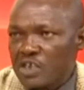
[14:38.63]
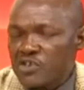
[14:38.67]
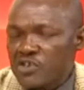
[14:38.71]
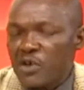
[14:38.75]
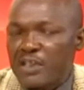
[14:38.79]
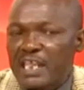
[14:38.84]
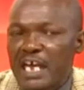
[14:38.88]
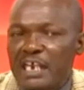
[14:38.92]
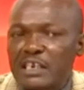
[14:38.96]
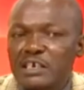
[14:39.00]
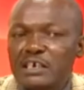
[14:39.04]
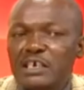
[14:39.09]

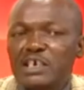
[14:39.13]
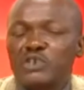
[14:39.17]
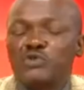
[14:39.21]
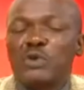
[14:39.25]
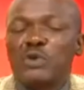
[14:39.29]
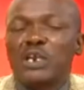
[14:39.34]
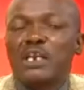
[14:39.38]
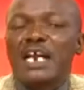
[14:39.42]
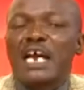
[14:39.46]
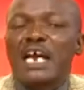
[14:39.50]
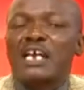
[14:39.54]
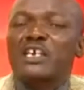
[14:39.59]
so that it
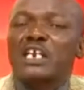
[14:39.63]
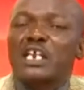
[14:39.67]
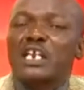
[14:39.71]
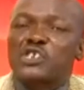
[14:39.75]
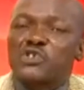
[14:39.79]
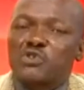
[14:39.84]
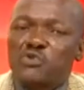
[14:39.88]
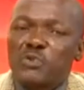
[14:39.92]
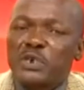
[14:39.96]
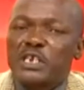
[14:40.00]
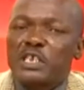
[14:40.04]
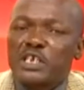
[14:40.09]
will
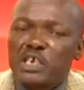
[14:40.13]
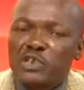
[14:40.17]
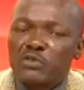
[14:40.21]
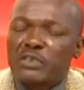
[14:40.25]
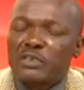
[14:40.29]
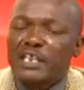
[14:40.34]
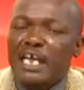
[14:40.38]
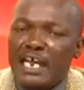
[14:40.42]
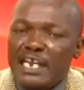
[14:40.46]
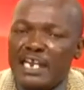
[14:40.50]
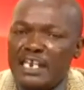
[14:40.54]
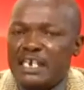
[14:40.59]
regulate sweet
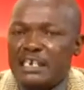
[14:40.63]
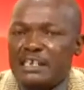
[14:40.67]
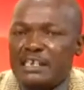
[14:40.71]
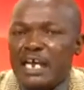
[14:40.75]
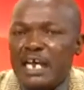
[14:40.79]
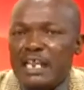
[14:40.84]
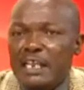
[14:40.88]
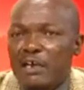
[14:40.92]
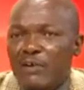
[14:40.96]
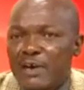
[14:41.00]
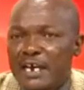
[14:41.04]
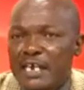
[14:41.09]
into their needs.
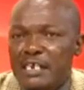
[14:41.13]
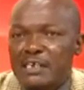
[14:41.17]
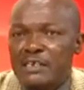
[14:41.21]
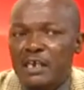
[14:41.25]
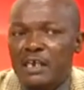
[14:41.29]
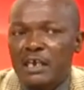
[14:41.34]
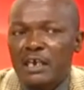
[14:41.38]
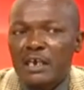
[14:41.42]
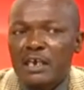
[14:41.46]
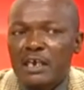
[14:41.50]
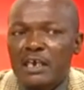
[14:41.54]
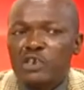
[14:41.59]

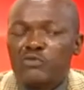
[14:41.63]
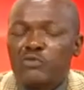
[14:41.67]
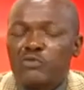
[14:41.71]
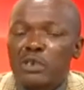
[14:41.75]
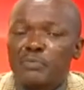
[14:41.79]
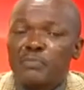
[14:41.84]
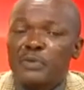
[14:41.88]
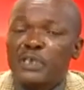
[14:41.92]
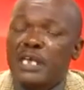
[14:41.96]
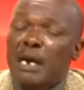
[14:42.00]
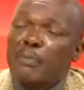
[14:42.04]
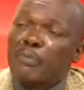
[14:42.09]
Otherwise, it
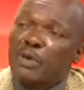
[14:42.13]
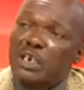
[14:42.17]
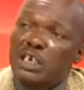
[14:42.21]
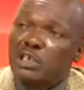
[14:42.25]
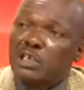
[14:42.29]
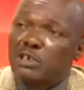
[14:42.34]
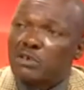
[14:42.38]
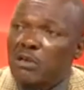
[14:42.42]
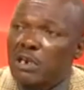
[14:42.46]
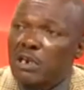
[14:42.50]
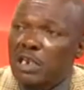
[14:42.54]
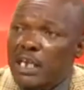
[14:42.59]
will be a
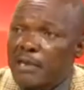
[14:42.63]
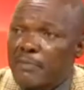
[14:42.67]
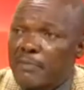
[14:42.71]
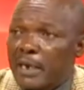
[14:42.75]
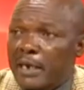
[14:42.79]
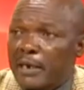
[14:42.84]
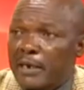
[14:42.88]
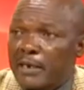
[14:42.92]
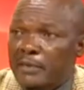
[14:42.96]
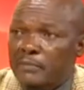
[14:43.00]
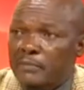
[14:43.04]
political gimmick.